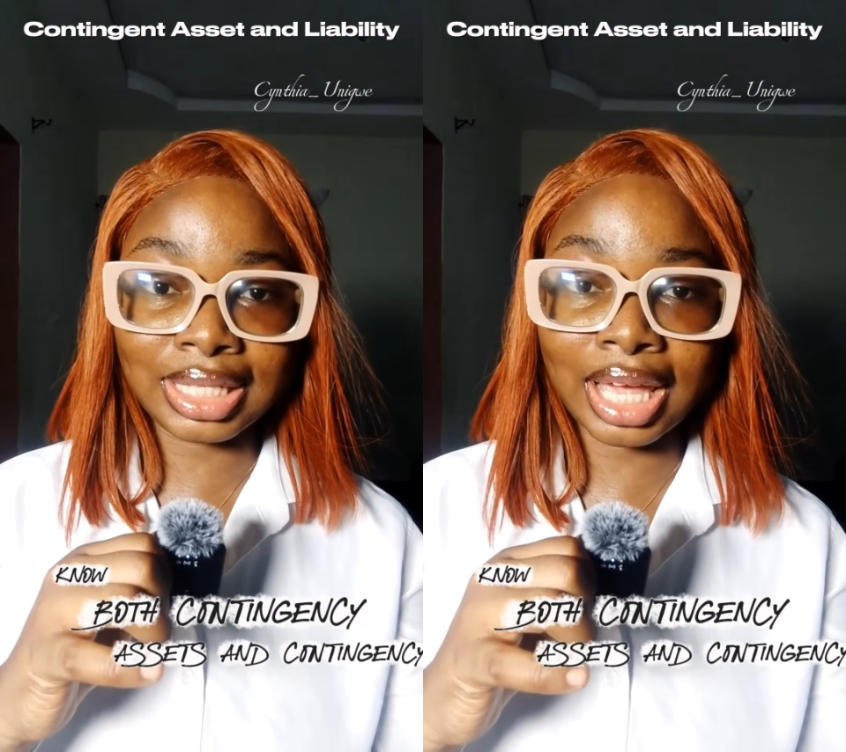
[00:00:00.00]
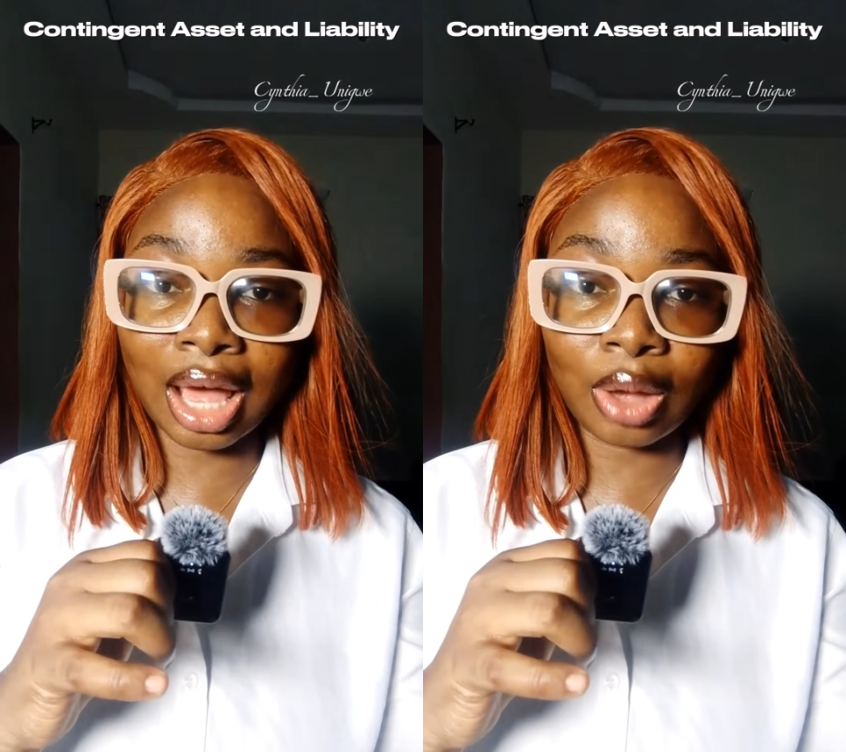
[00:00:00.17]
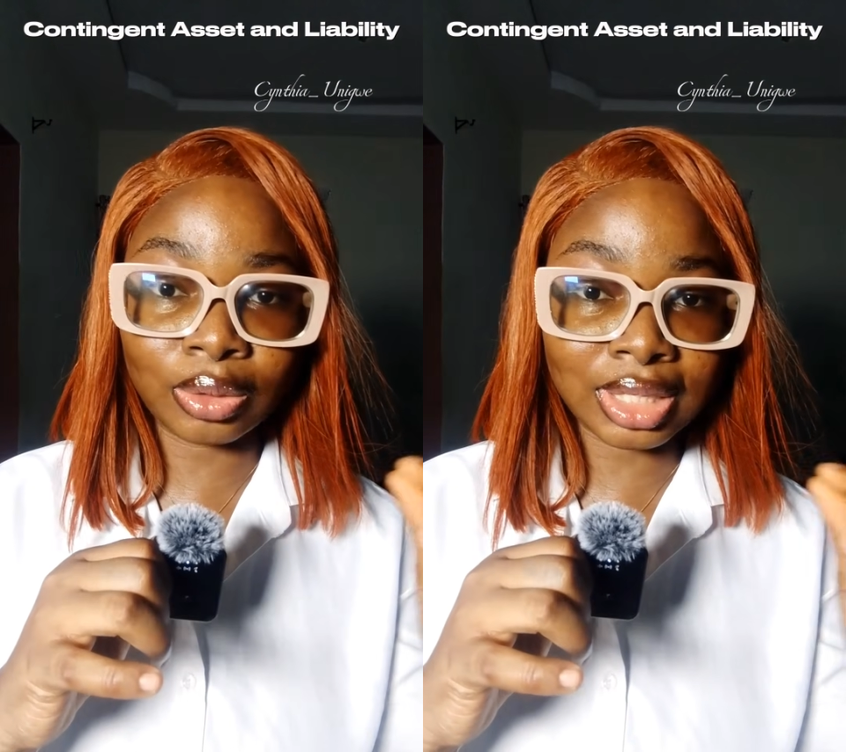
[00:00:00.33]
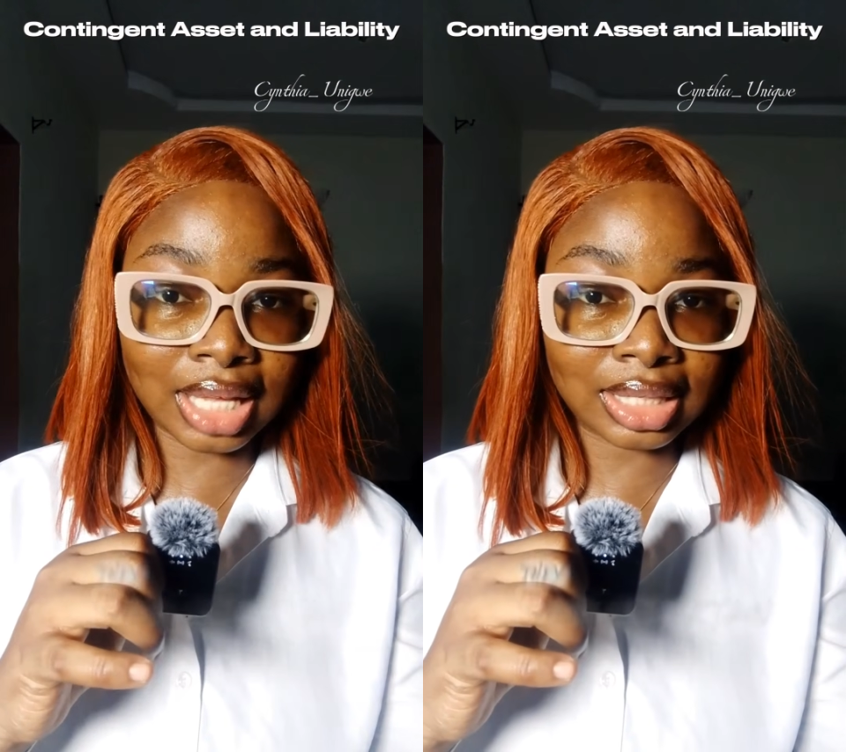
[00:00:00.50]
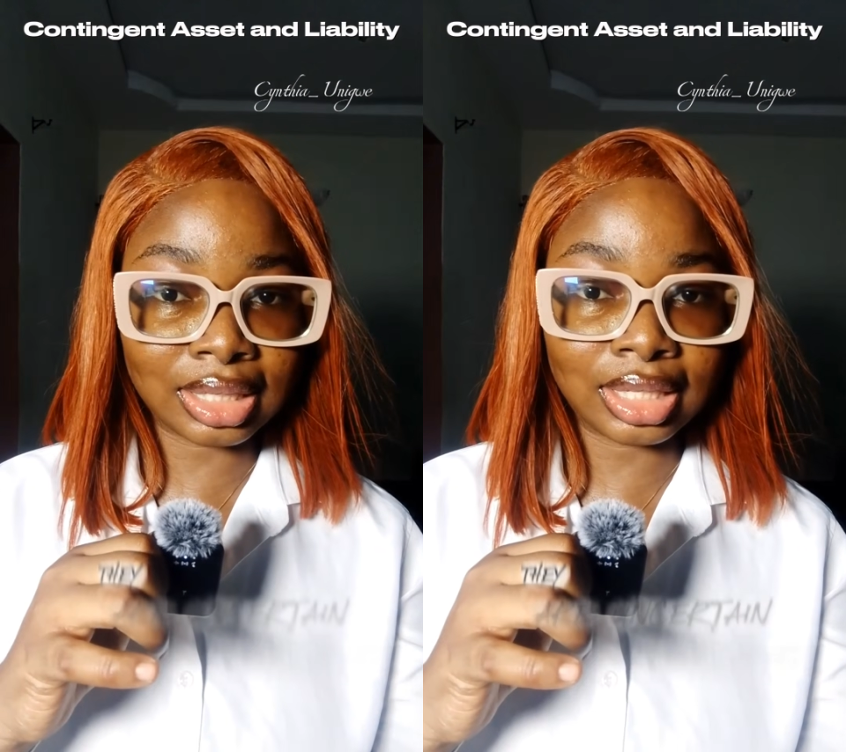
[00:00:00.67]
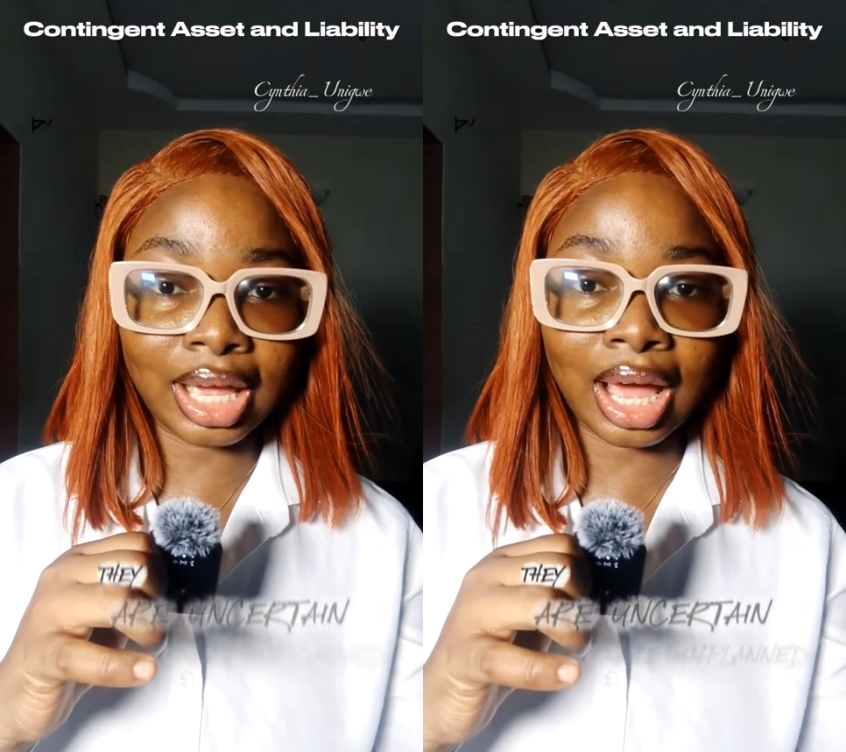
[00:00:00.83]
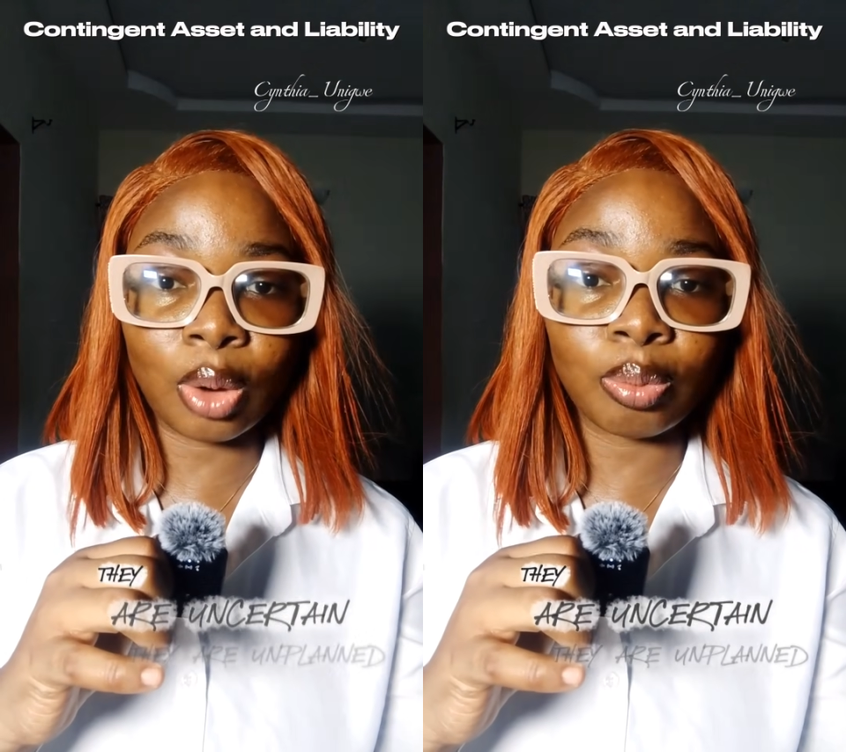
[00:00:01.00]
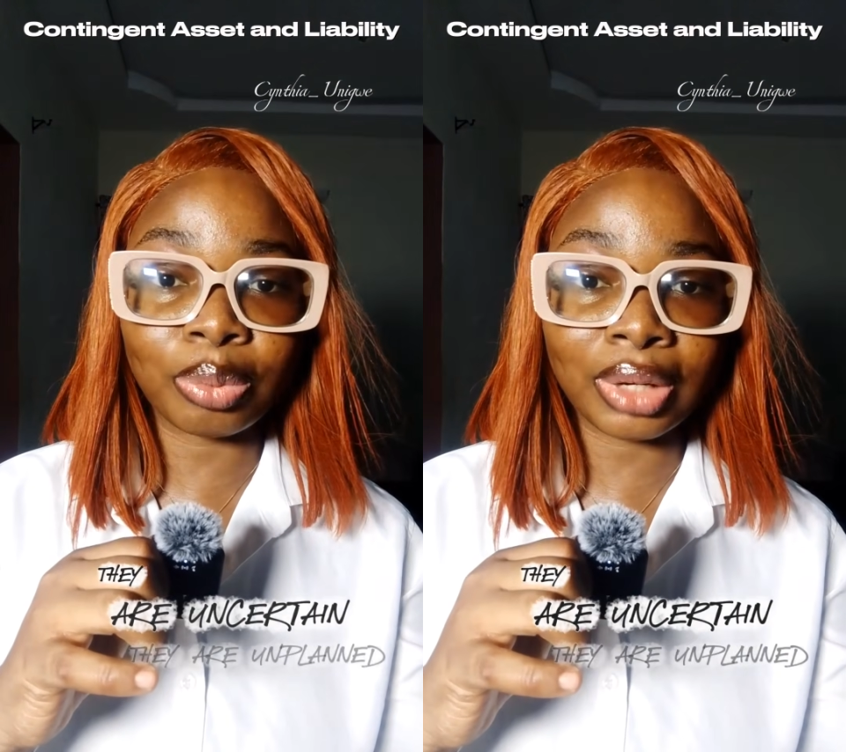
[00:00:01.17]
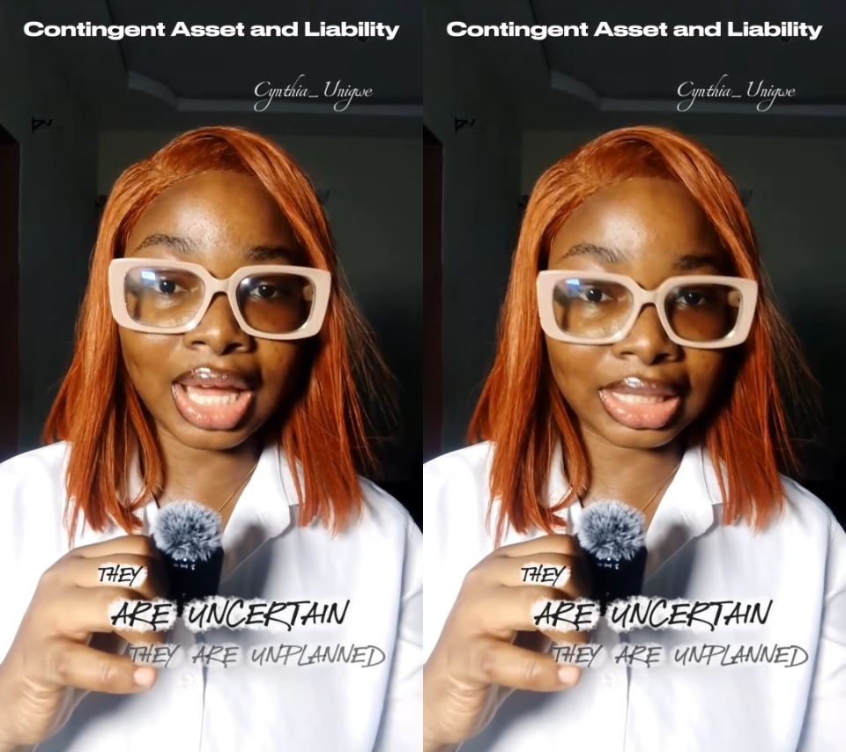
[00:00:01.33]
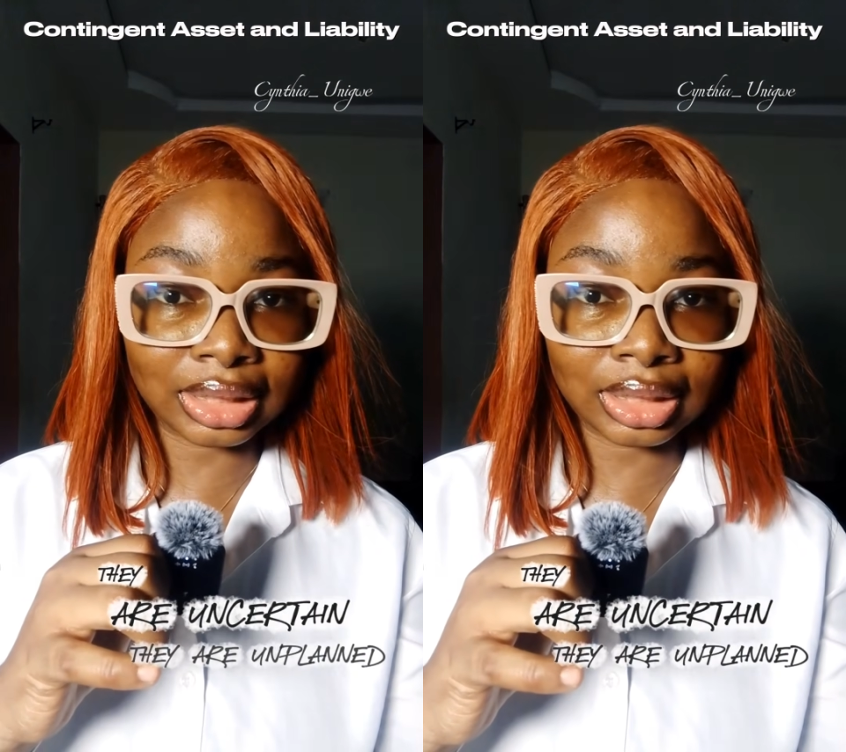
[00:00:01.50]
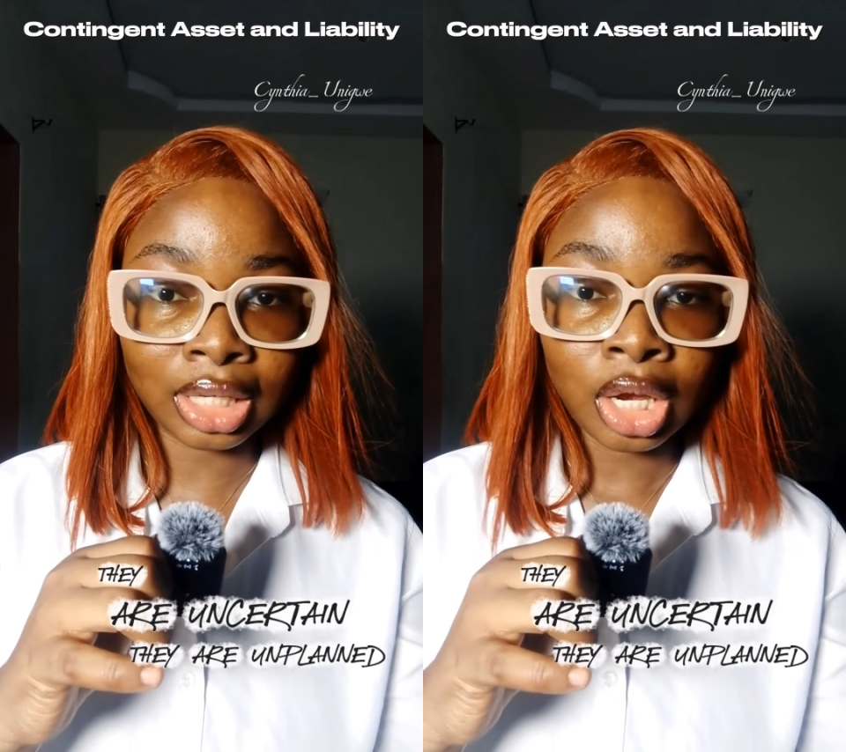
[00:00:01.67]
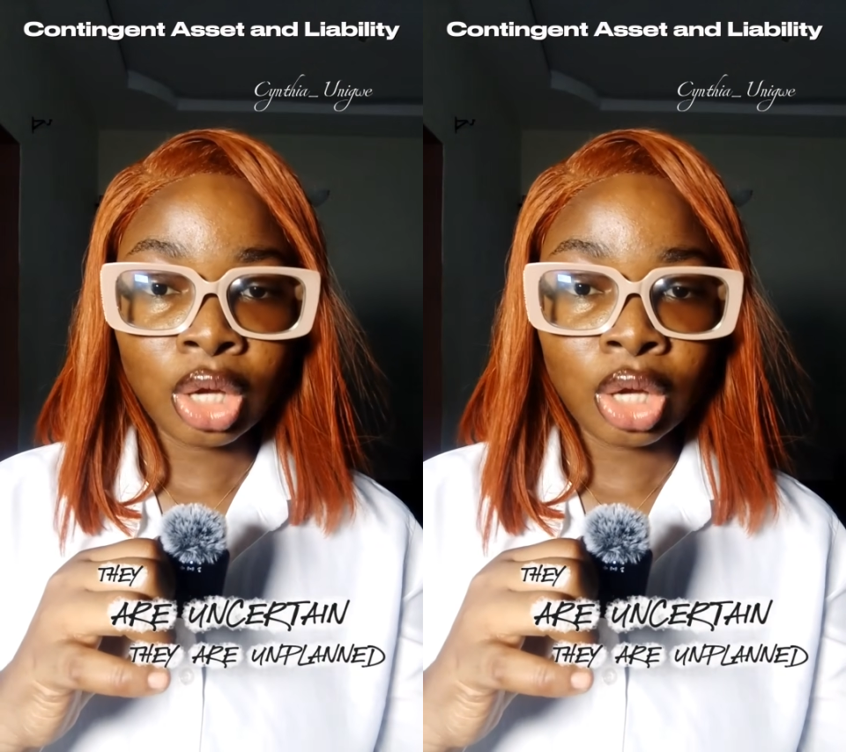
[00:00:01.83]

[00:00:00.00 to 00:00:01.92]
they are uncertain, they are unplanned.